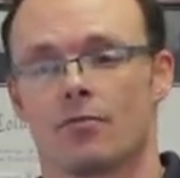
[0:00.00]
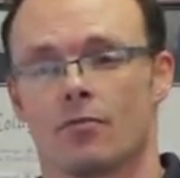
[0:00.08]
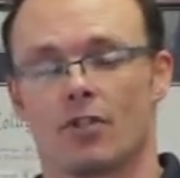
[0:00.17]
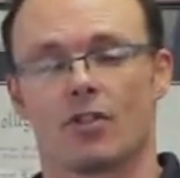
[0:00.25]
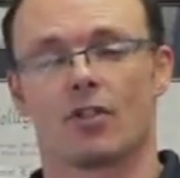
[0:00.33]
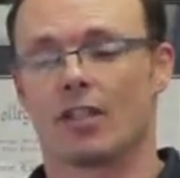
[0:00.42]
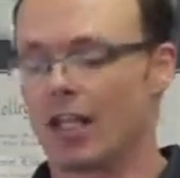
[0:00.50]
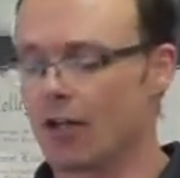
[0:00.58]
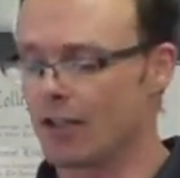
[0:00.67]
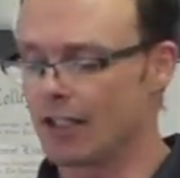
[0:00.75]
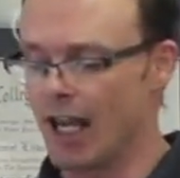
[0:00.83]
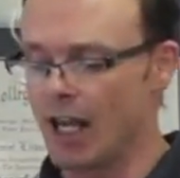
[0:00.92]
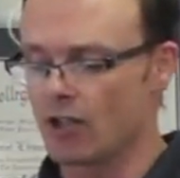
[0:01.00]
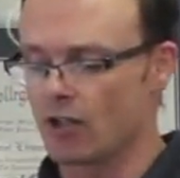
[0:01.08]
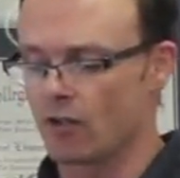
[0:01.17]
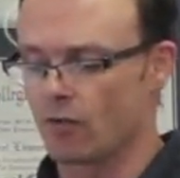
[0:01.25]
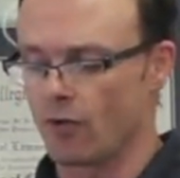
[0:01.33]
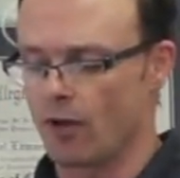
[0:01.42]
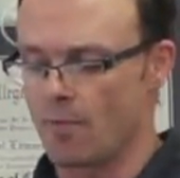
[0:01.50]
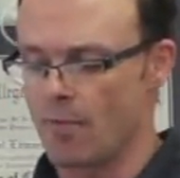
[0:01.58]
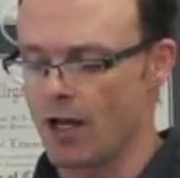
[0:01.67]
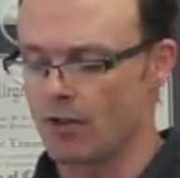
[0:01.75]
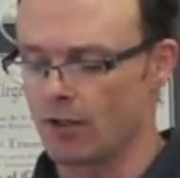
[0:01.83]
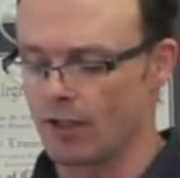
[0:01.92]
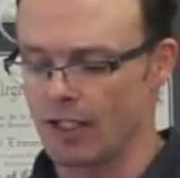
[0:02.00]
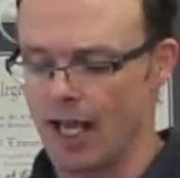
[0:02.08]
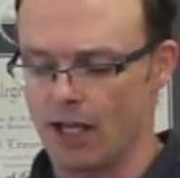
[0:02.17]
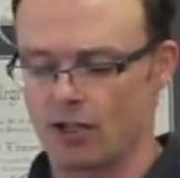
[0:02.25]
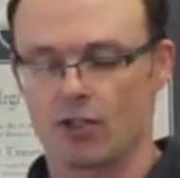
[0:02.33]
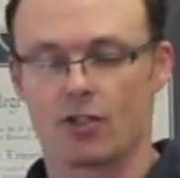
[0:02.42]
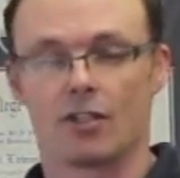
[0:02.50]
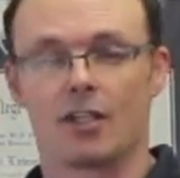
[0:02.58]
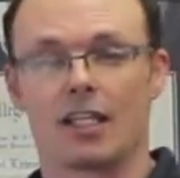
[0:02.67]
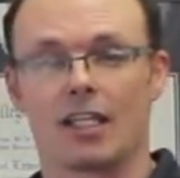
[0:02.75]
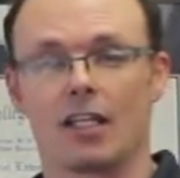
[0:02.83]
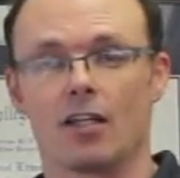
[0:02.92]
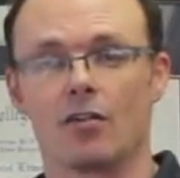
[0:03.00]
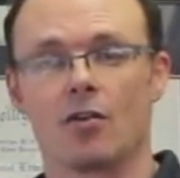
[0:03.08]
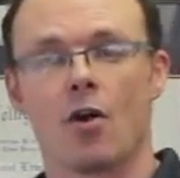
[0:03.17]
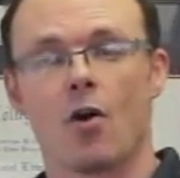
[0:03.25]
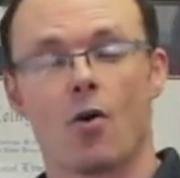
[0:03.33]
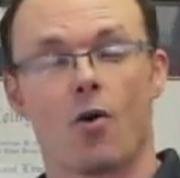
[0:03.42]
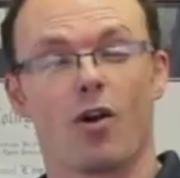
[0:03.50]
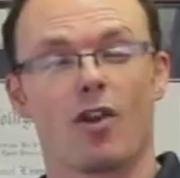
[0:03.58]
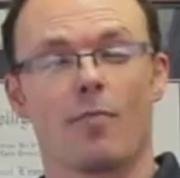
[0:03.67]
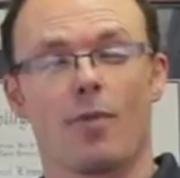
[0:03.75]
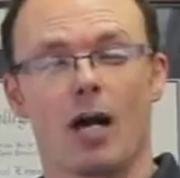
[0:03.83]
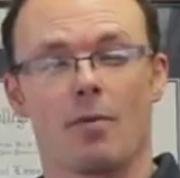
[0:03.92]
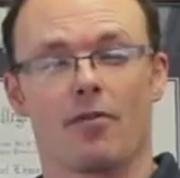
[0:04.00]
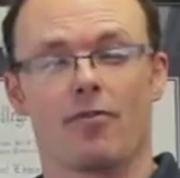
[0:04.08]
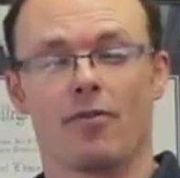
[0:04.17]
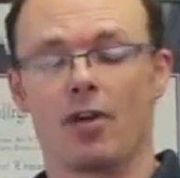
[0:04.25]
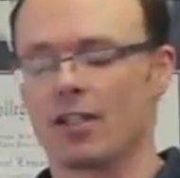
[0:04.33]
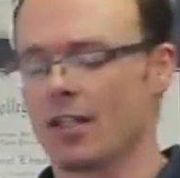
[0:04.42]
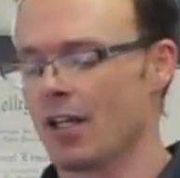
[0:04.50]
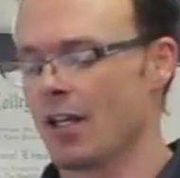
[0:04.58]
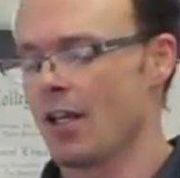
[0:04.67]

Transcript: which is an irritation to where the muscle attaches to the heel or in the bottom of the foot.